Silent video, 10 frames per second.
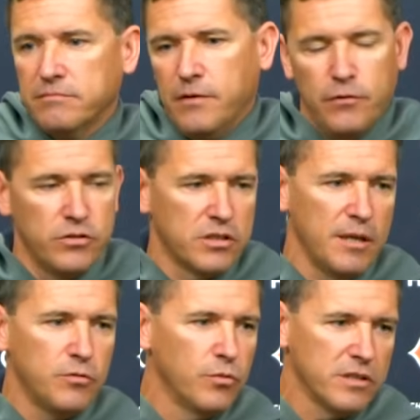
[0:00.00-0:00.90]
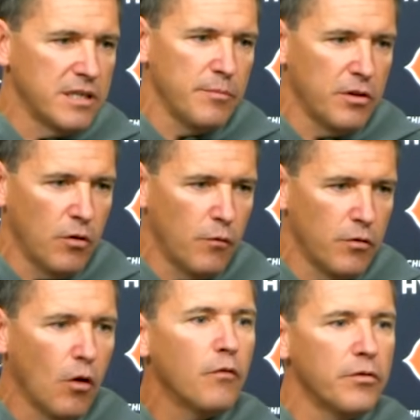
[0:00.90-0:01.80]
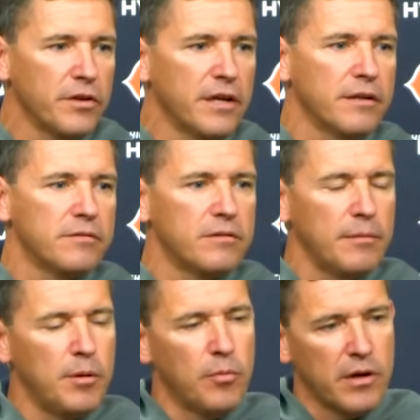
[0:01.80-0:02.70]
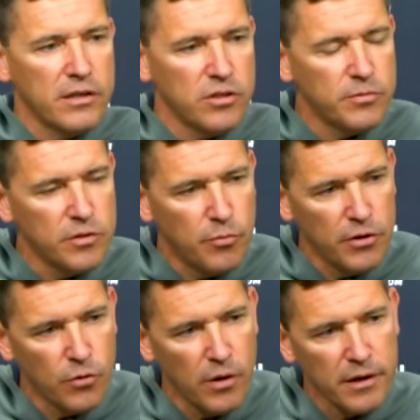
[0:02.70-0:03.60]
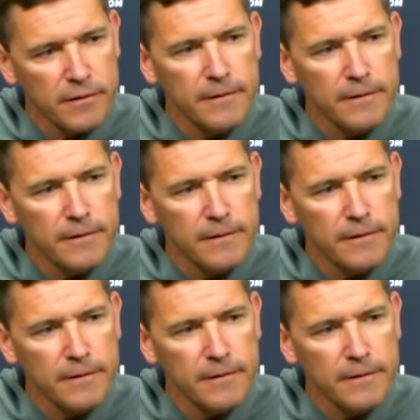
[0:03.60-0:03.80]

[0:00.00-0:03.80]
If you just keep doing the same thing over and over, you get that people catch up to you pretty quick.